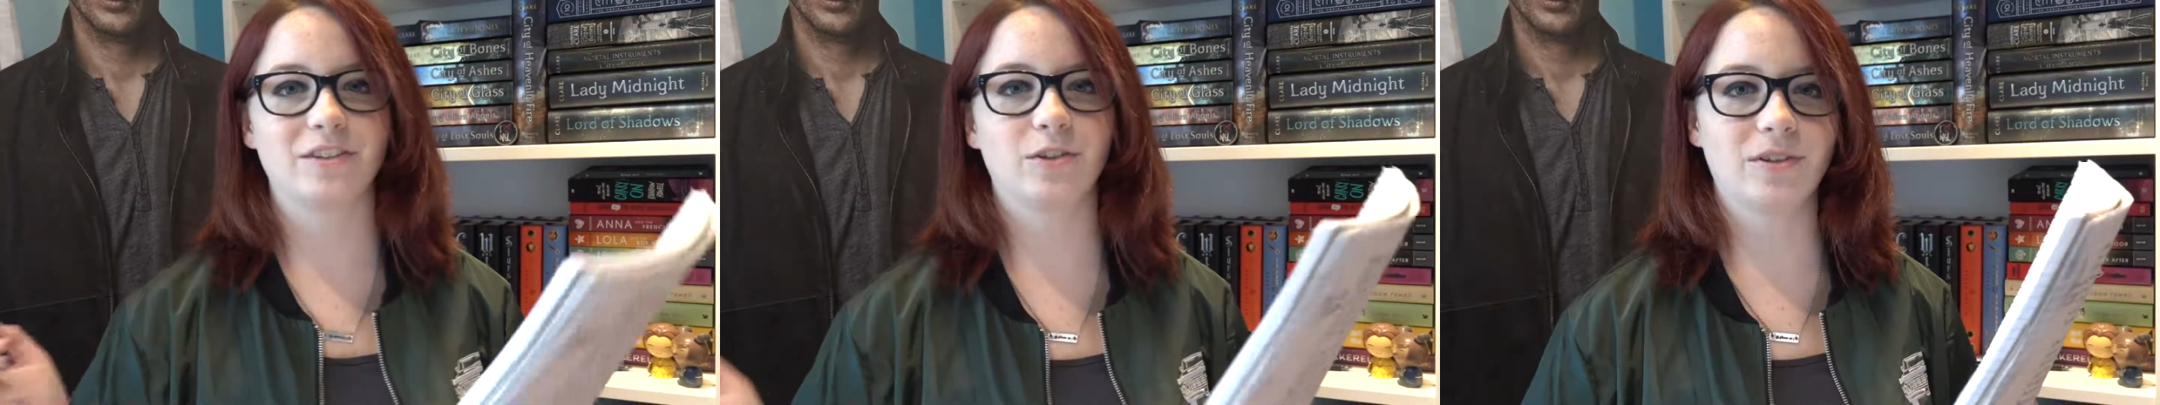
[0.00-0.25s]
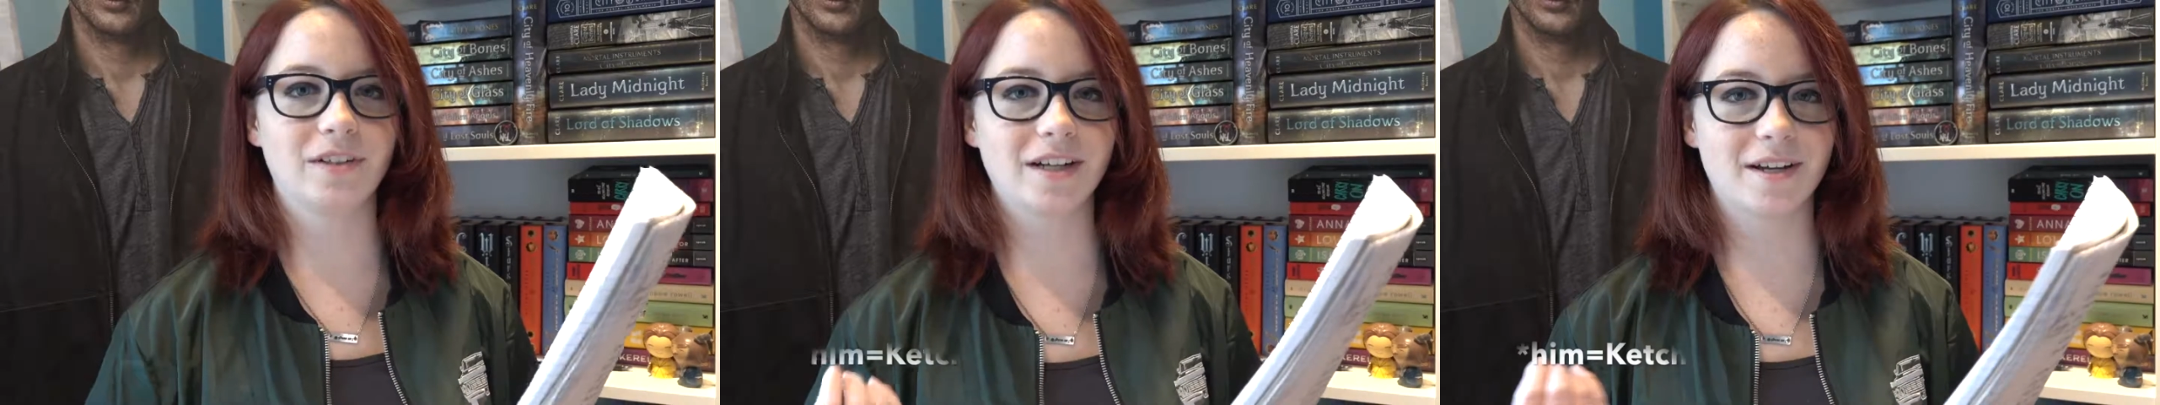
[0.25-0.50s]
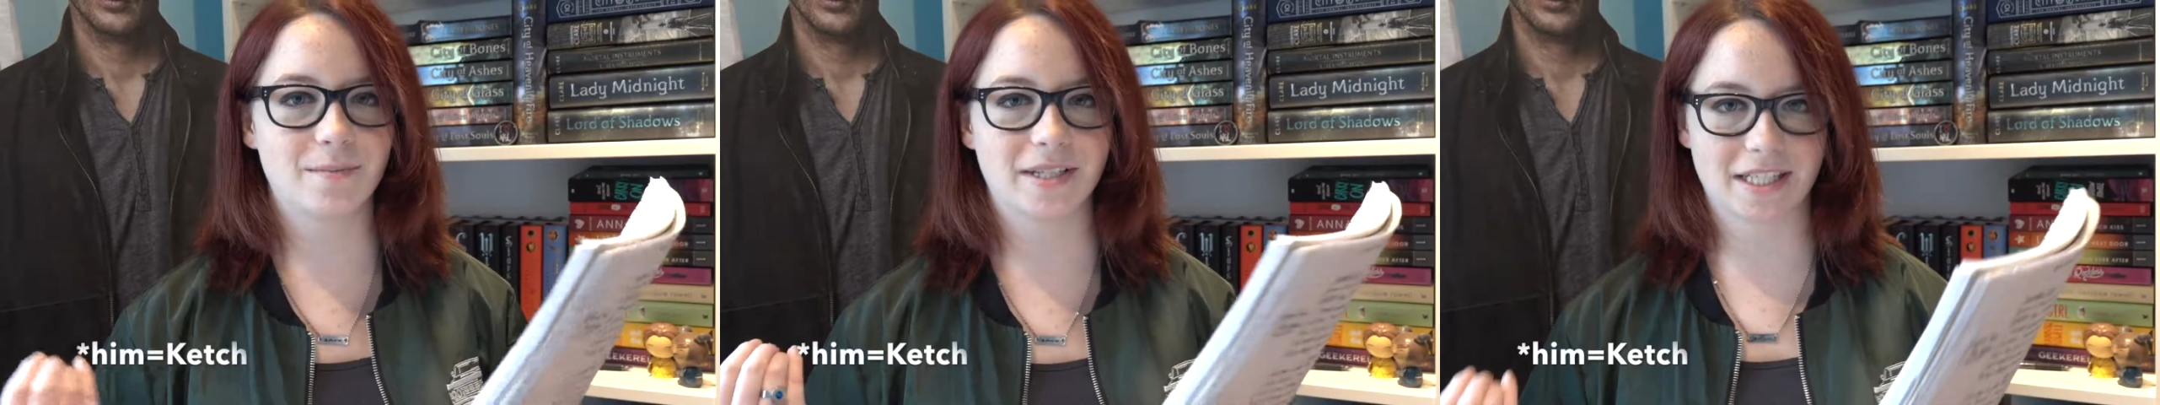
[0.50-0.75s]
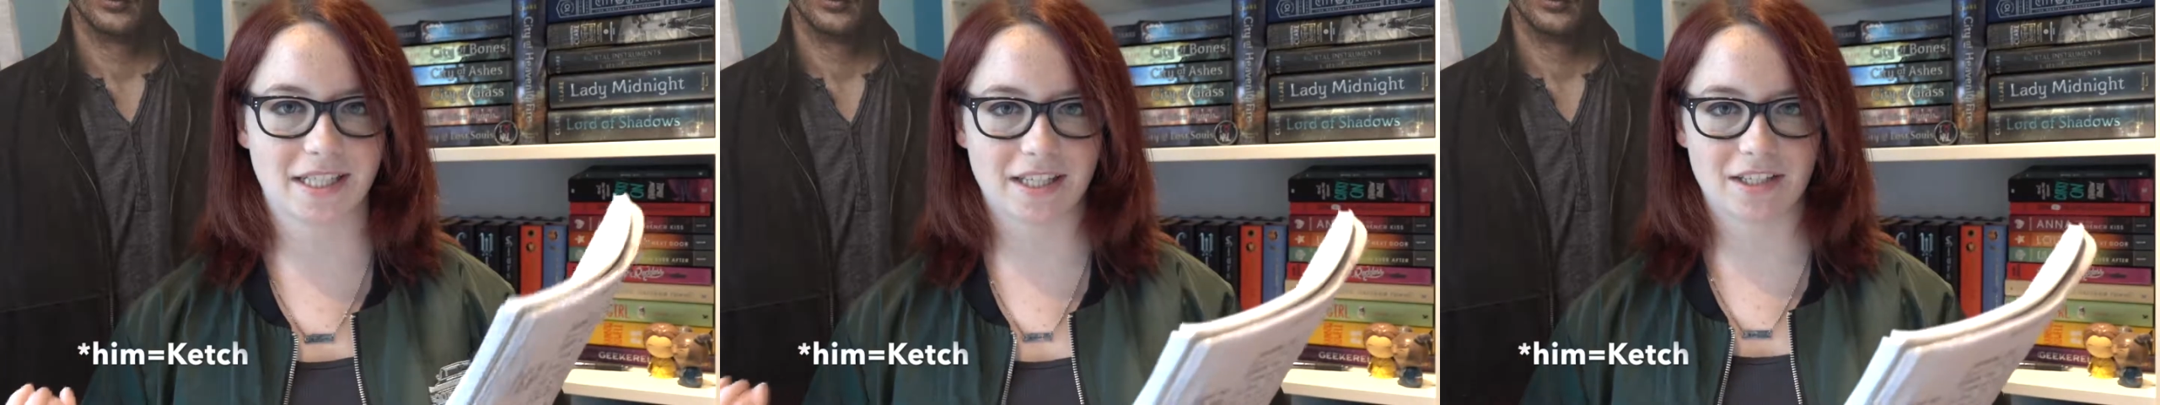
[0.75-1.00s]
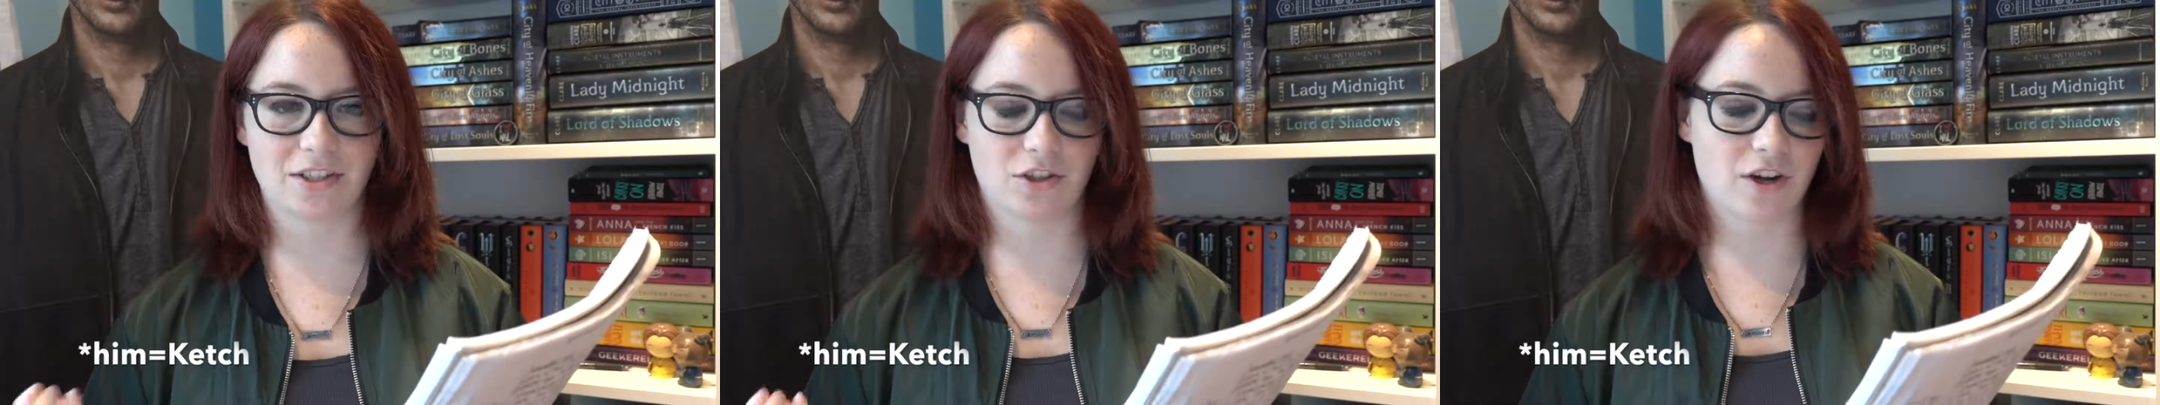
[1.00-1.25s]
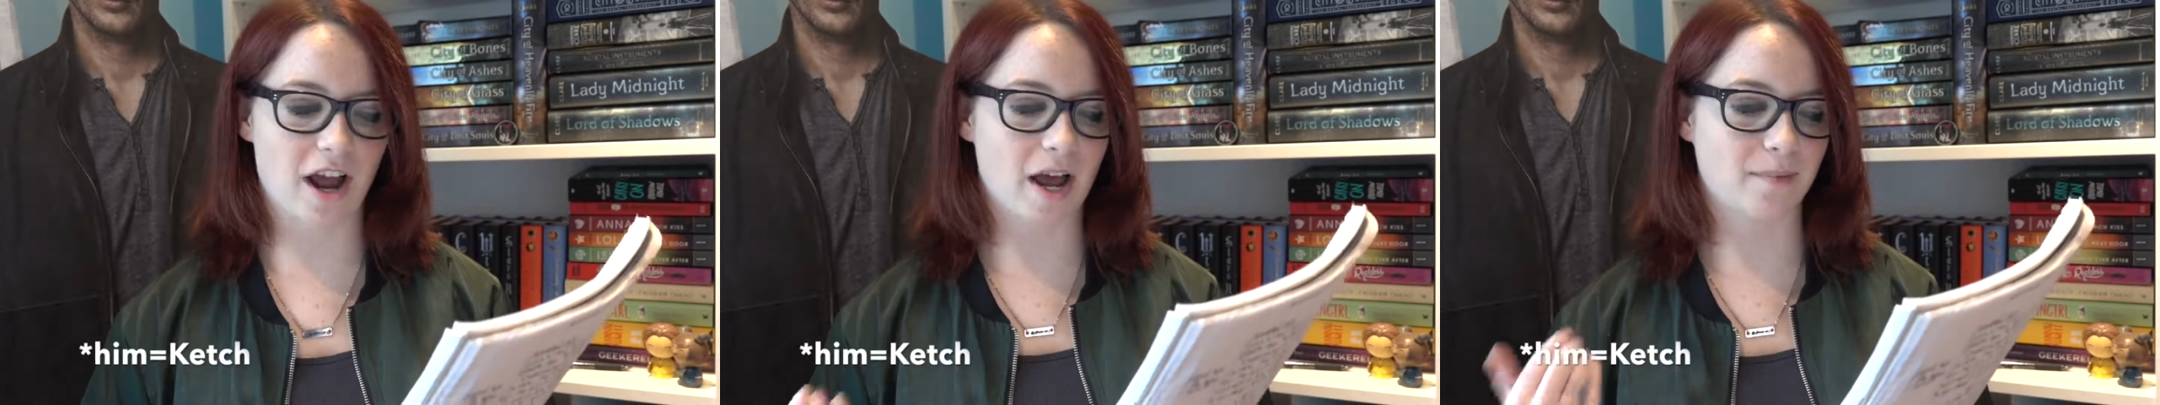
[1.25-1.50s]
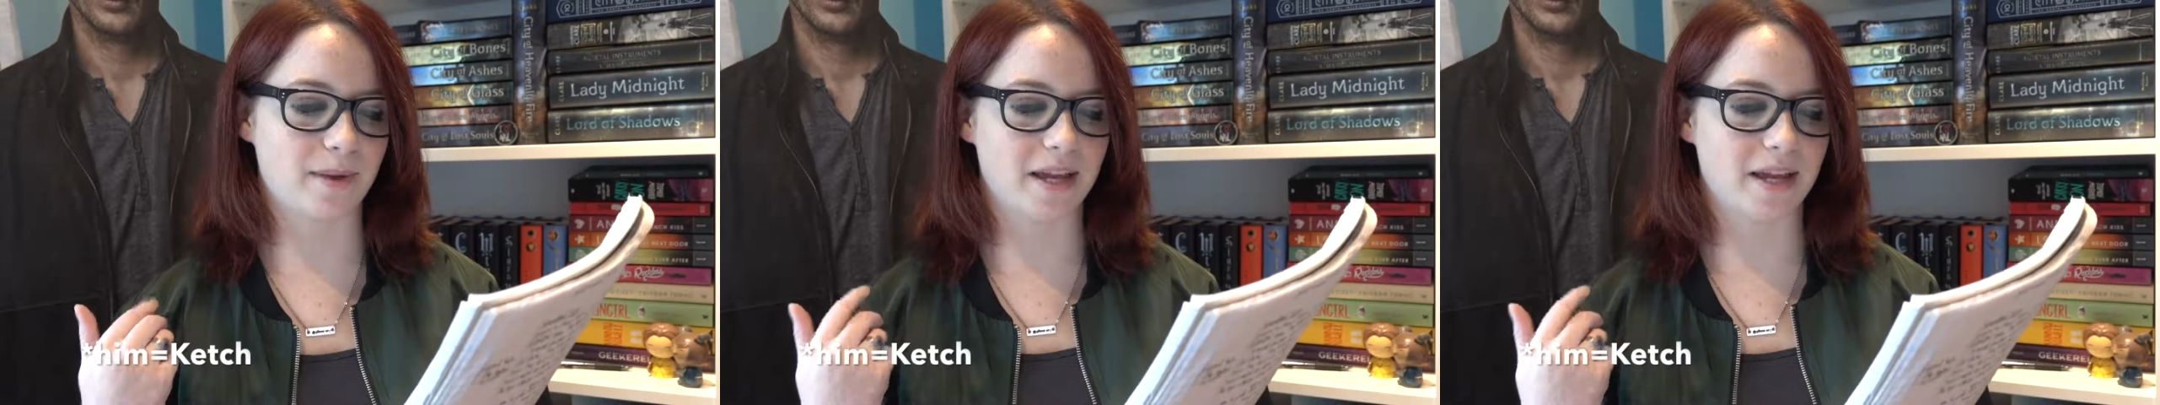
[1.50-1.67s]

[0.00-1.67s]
lure him into this trap,